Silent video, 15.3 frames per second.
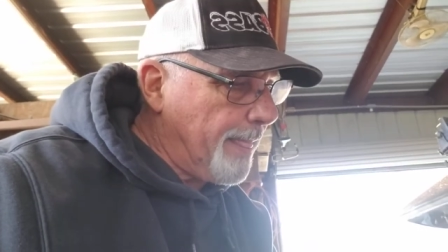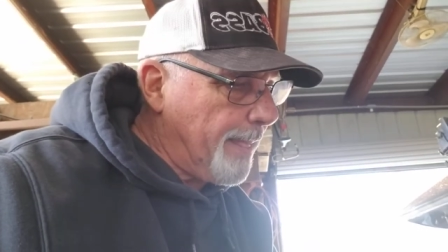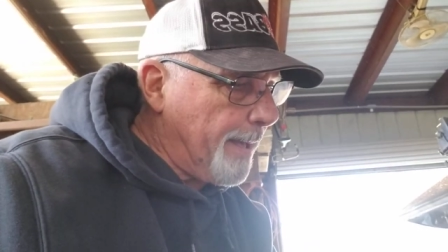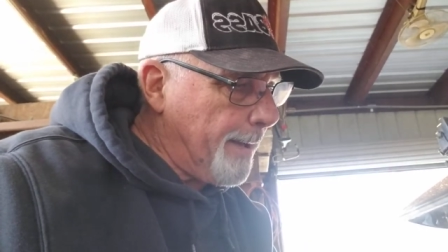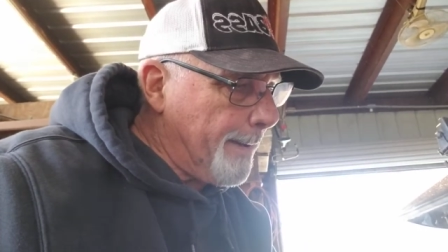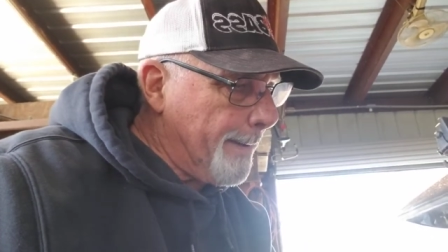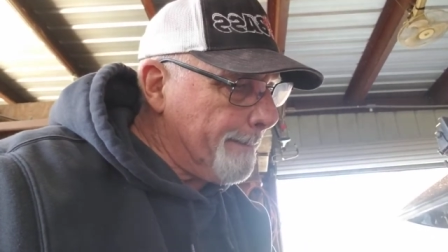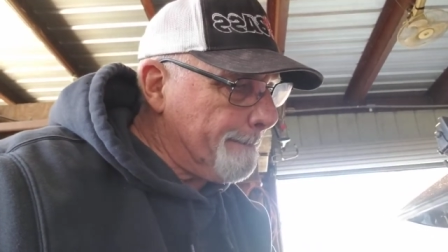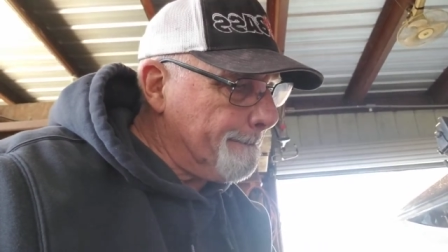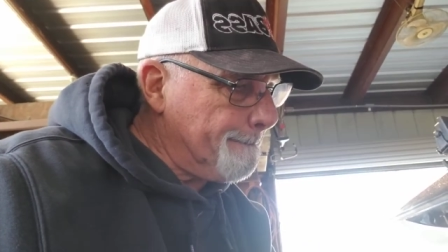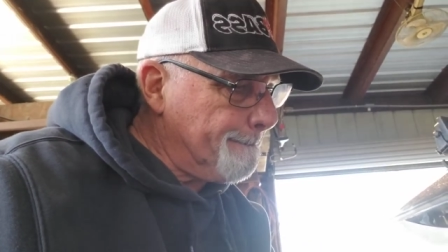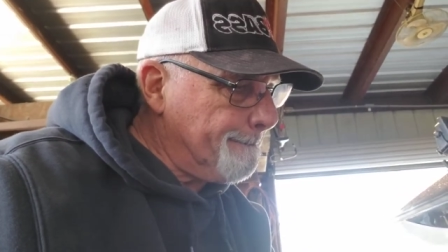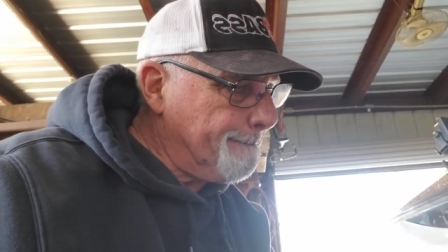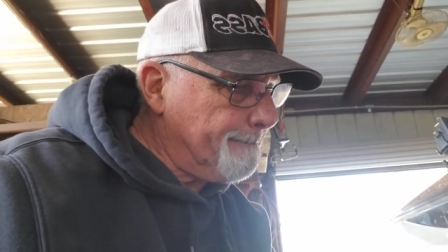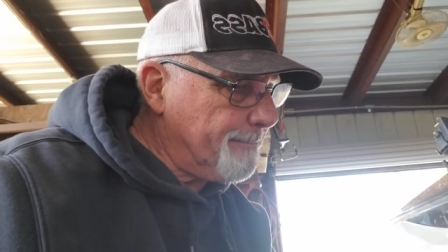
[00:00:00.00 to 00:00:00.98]
Um,
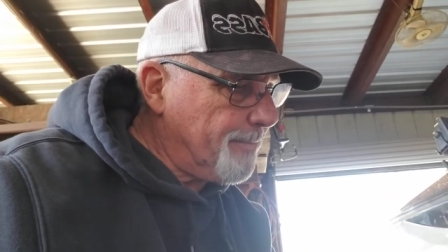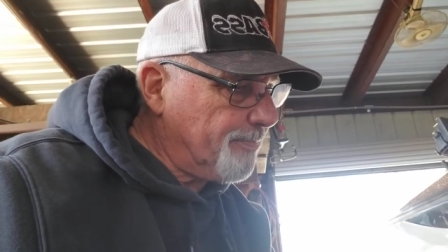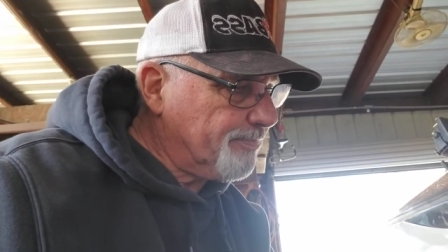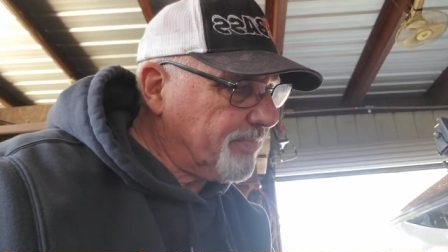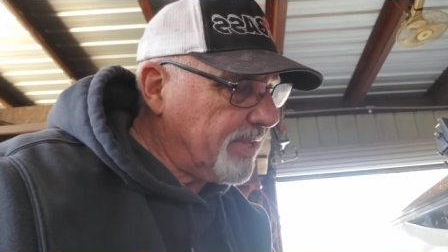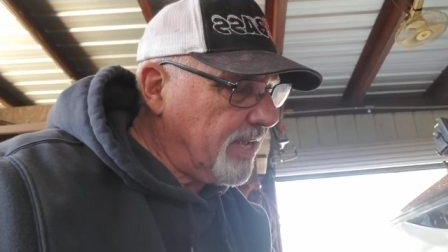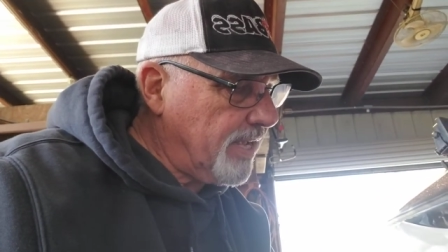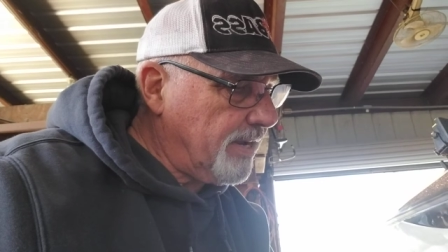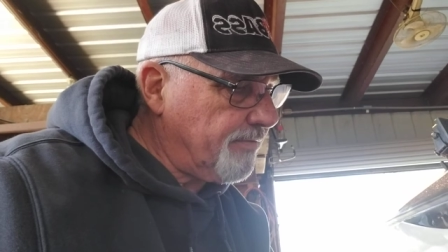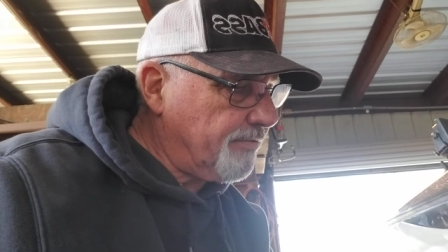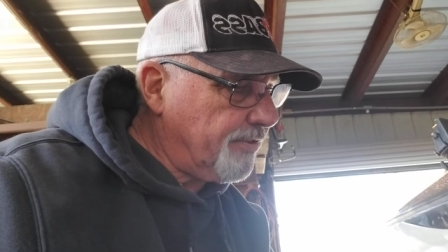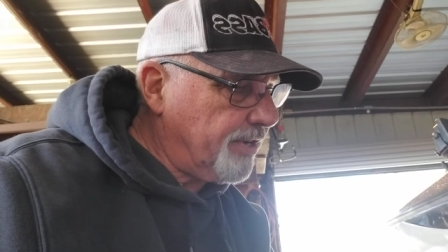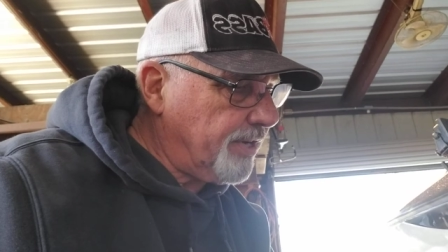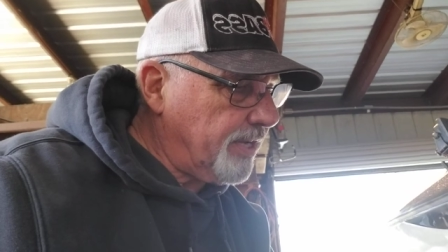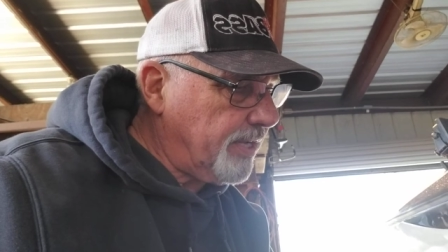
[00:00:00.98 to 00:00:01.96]

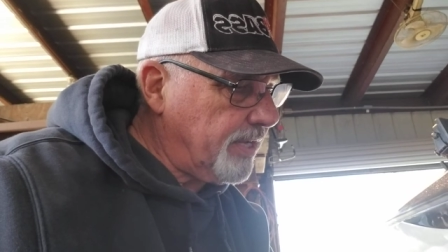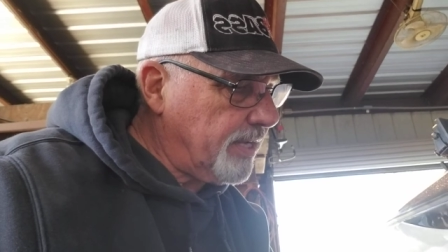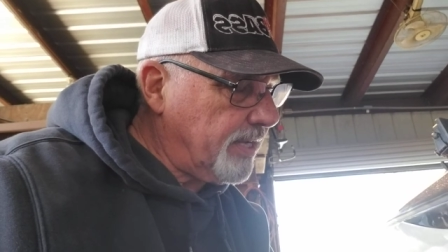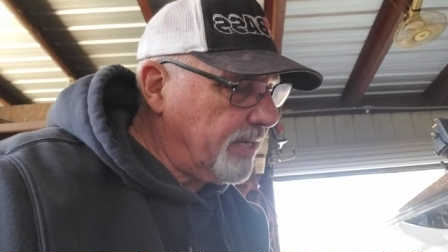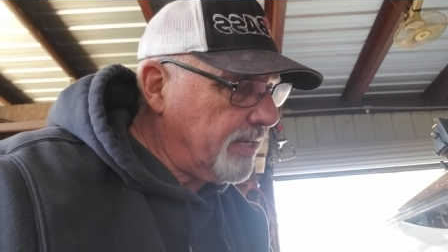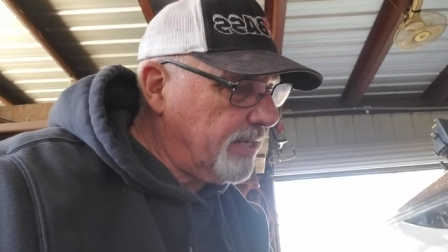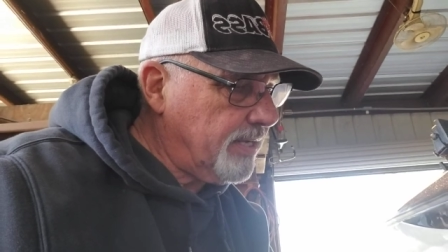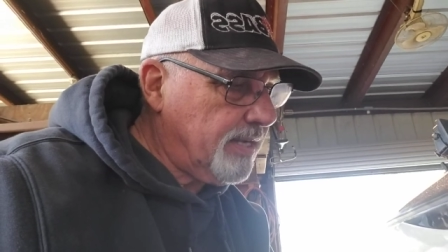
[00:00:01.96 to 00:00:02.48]
every uh,